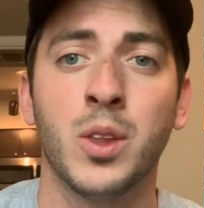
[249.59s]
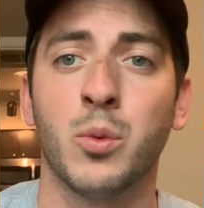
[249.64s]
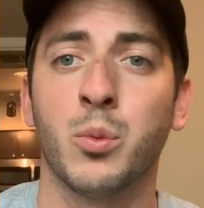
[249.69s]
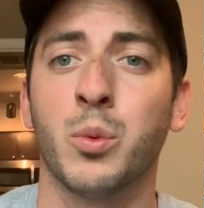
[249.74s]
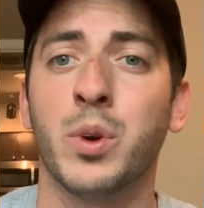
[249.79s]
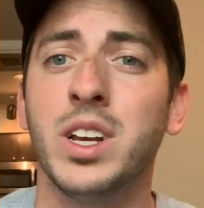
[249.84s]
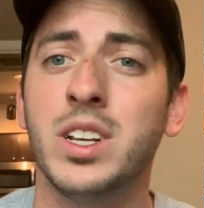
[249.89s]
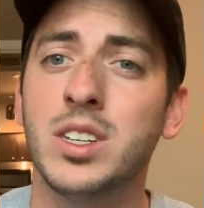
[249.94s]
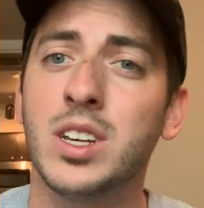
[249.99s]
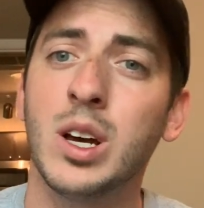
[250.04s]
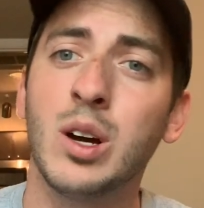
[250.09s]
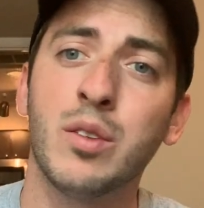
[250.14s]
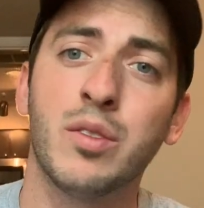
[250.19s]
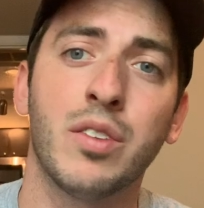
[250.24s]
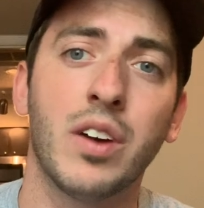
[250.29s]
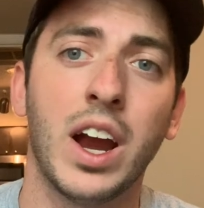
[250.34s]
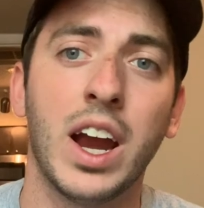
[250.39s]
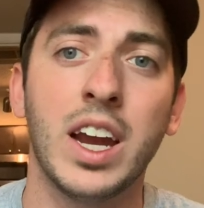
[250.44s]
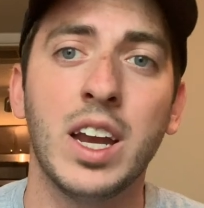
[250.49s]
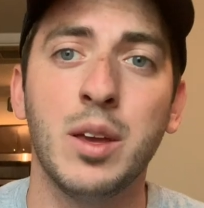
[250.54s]
Retail
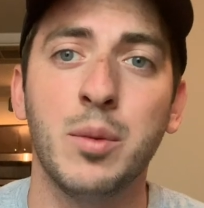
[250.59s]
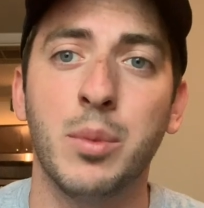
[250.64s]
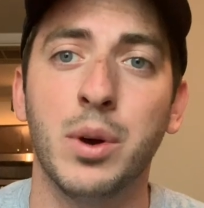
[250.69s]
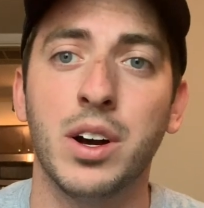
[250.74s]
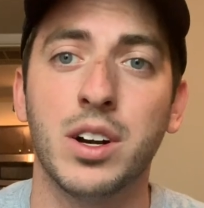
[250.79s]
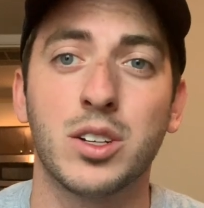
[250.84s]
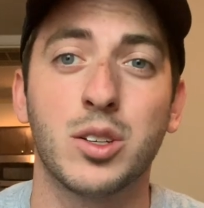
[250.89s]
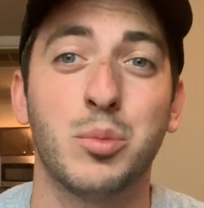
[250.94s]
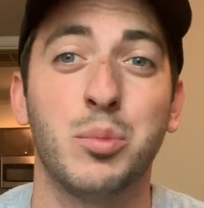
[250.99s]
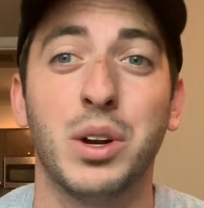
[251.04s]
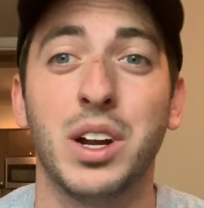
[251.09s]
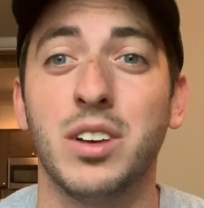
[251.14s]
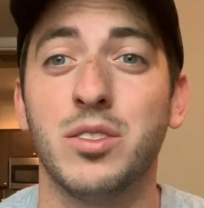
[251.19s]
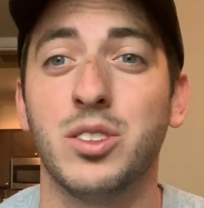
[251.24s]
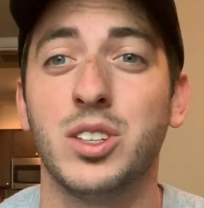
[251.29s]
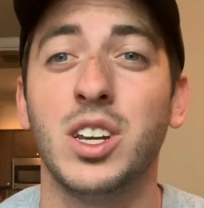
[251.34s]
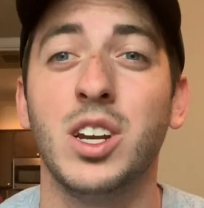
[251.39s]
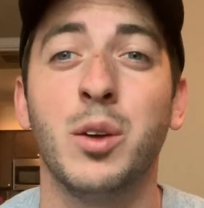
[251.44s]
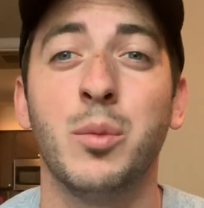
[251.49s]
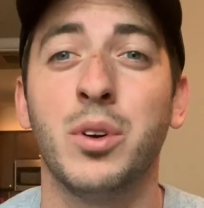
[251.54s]
for 80 bucks, but I've
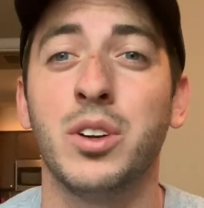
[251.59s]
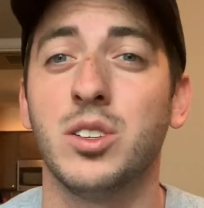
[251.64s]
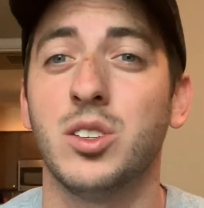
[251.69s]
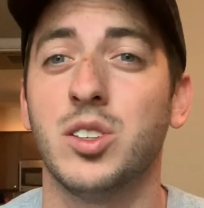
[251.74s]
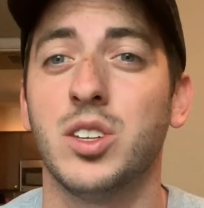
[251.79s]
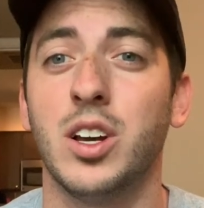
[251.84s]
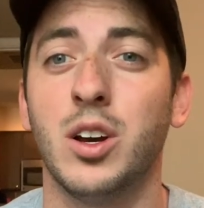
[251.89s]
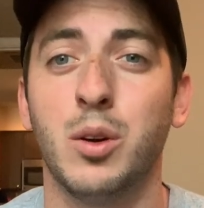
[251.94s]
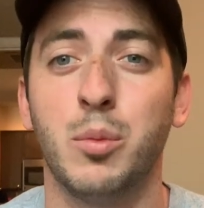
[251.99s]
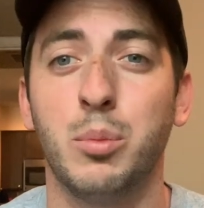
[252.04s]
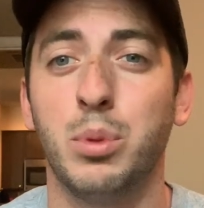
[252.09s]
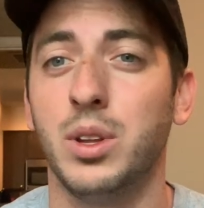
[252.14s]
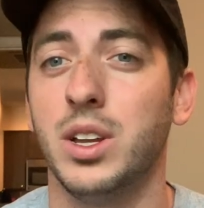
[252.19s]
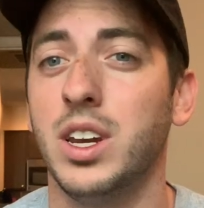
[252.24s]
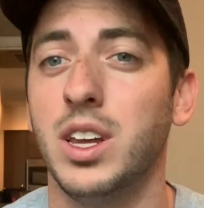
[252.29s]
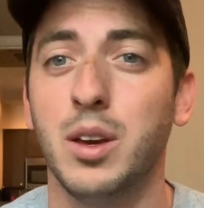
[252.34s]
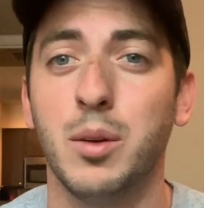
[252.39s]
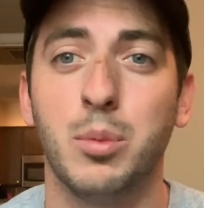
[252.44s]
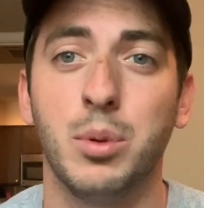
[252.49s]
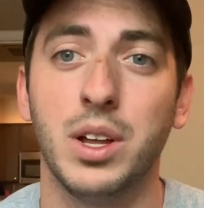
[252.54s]
seen them on sale
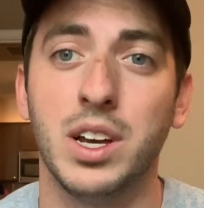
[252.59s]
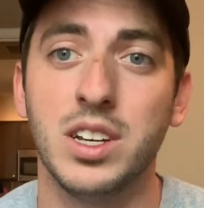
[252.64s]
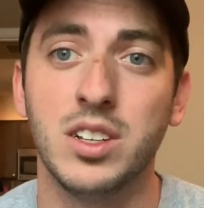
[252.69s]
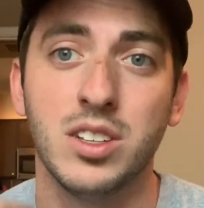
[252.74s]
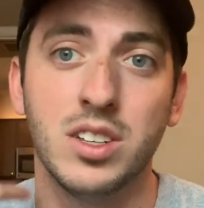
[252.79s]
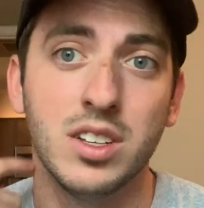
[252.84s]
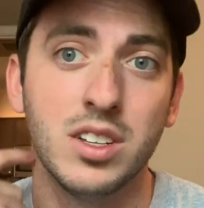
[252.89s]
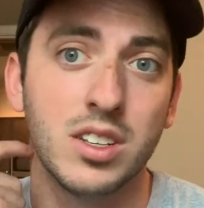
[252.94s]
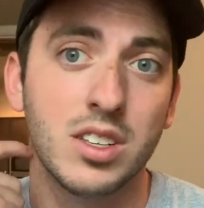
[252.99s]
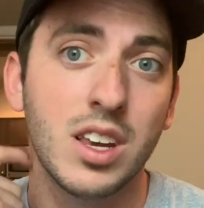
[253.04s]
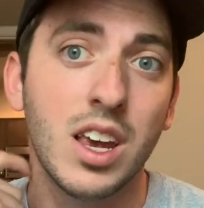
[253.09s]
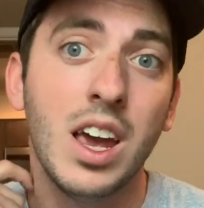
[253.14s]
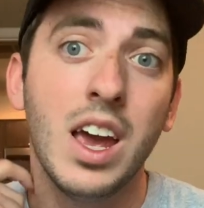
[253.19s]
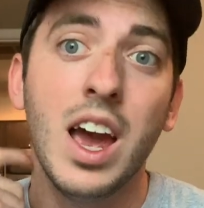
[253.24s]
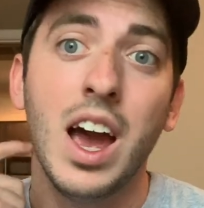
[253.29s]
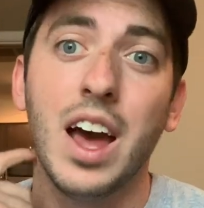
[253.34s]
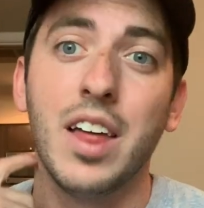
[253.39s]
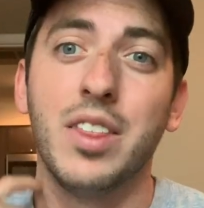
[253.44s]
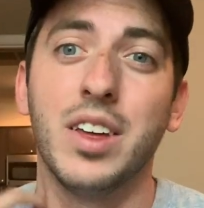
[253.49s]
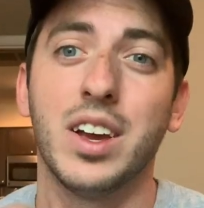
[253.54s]
plenty of places.
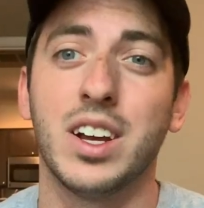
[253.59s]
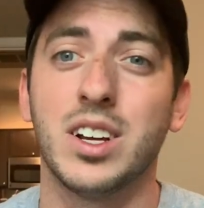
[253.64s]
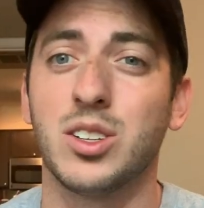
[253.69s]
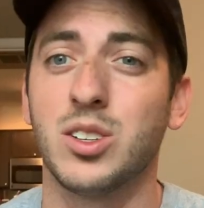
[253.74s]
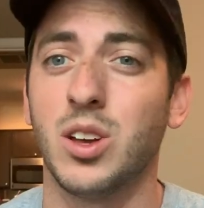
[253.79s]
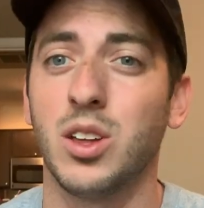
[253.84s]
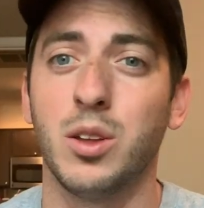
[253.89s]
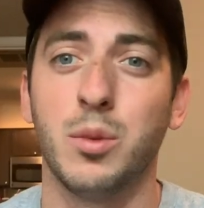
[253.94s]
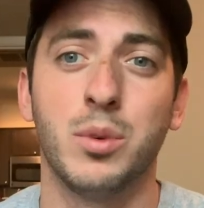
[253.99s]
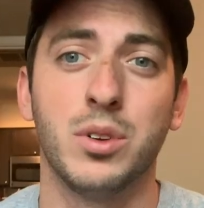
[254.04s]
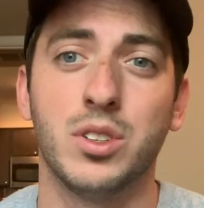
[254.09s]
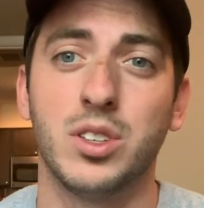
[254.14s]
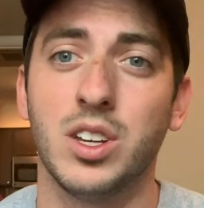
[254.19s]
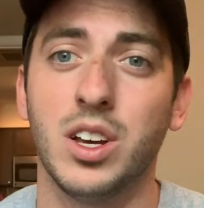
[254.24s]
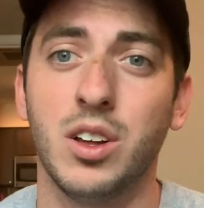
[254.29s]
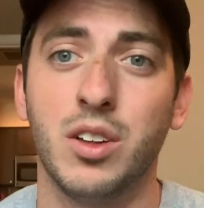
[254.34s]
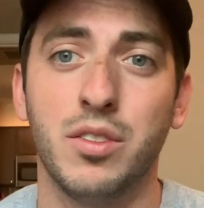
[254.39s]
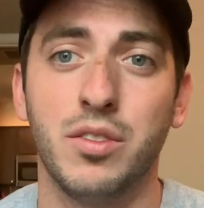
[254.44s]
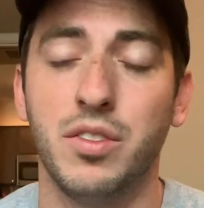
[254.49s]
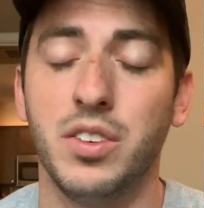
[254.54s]
I think I saw them on
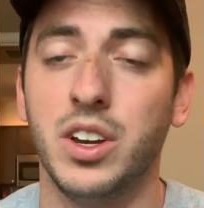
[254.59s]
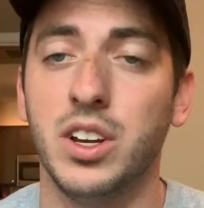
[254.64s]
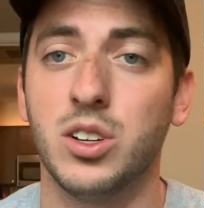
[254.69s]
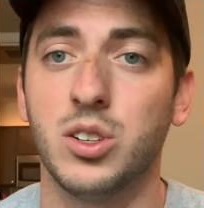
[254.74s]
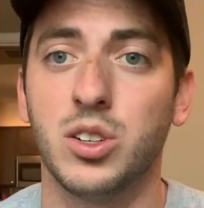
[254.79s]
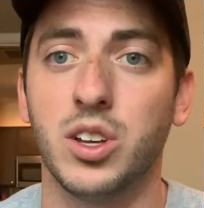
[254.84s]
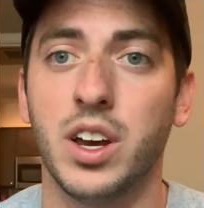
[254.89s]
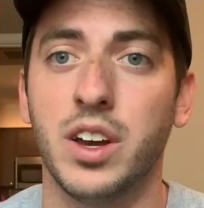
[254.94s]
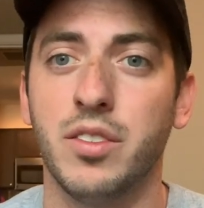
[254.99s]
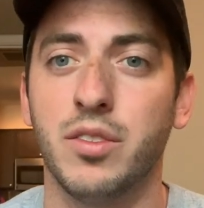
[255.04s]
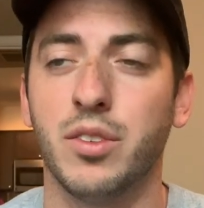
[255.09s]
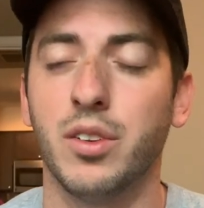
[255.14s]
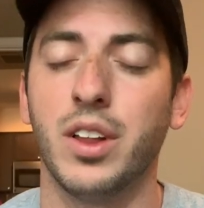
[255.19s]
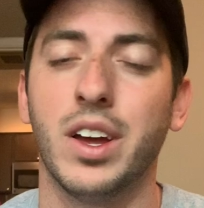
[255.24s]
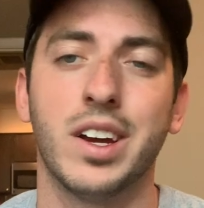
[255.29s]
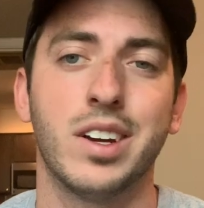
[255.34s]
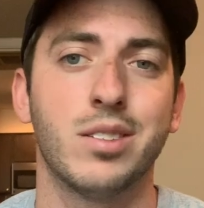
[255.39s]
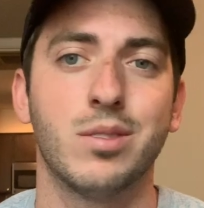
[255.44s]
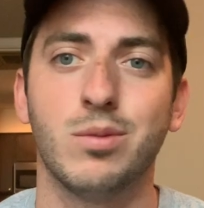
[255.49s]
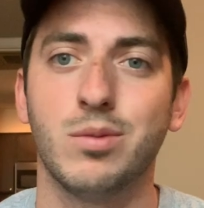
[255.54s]
sale on Finish Line for
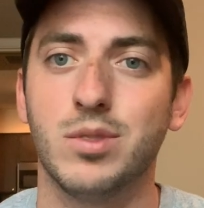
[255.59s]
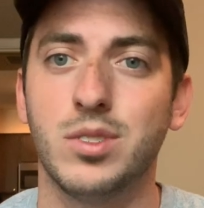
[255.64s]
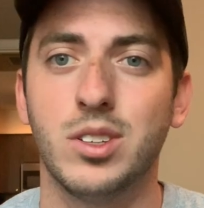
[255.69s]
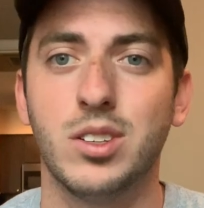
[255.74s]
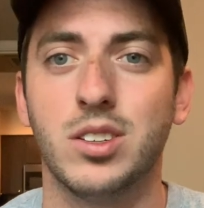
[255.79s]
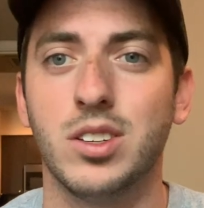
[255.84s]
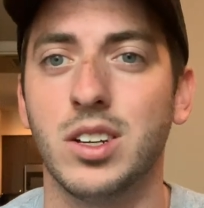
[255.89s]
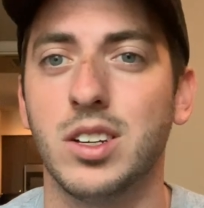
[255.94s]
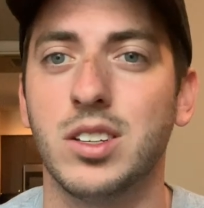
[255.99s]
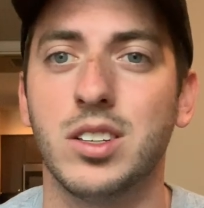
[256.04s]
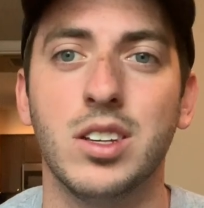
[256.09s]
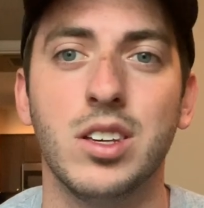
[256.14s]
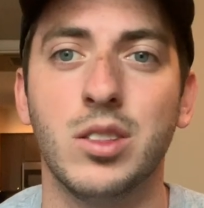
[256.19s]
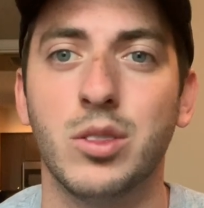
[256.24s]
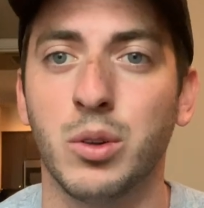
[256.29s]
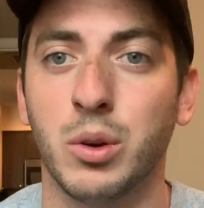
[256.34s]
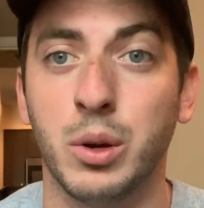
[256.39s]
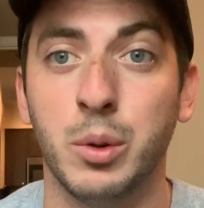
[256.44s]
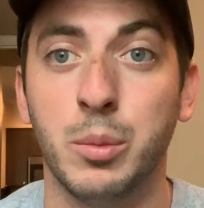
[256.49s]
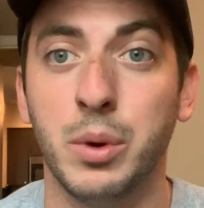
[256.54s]
like
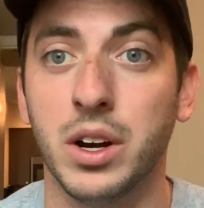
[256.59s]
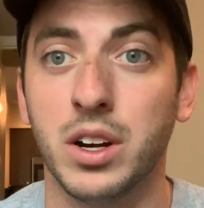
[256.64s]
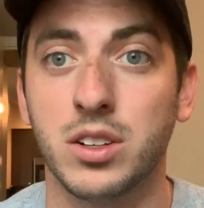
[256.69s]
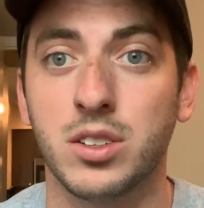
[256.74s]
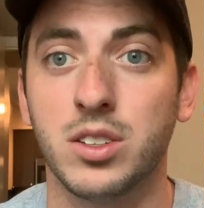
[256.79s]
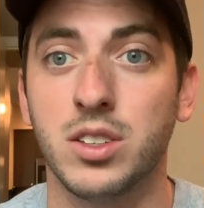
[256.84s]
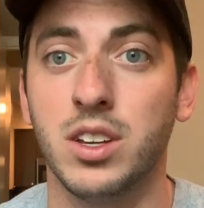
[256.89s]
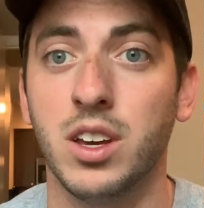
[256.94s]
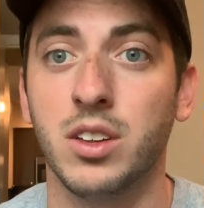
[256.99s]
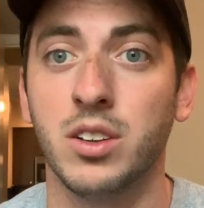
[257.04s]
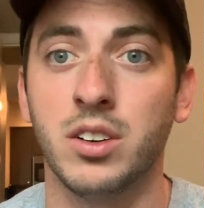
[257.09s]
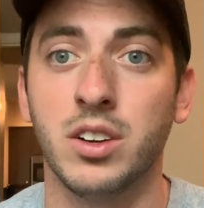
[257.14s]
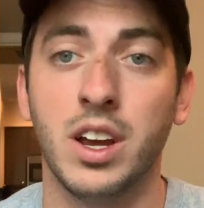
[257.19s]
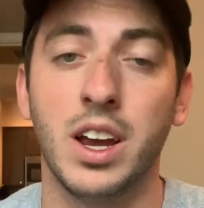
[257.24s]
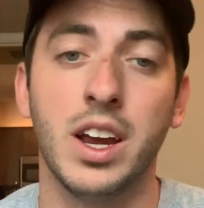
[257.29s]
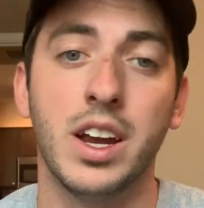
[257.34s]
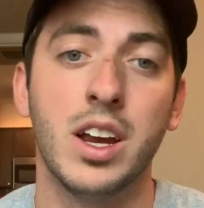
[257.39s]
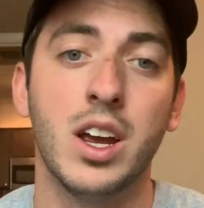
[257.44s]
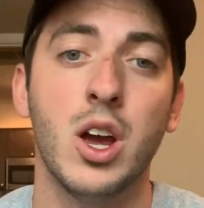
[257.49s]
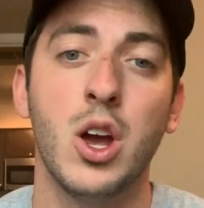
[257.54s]
63 bucks the other
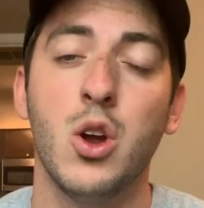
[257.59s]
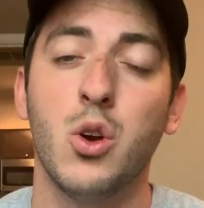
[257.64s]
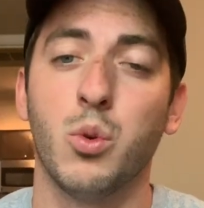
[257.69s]
day.